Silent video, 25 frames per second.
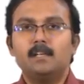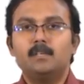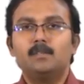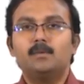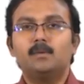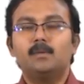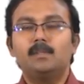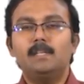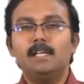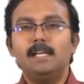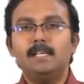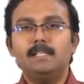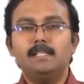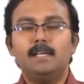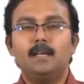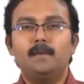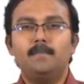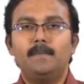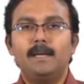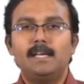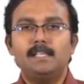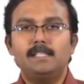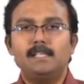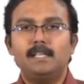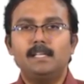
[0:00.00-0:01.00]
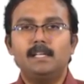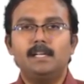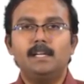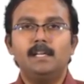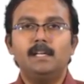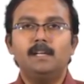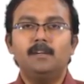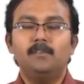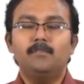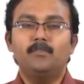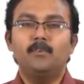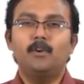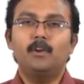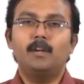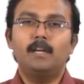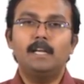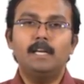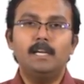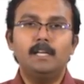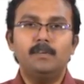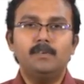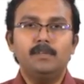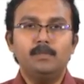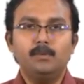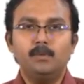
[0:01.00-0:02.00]
So, these are basically for
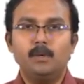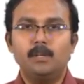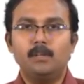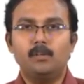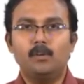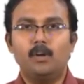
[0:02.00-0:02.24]
individual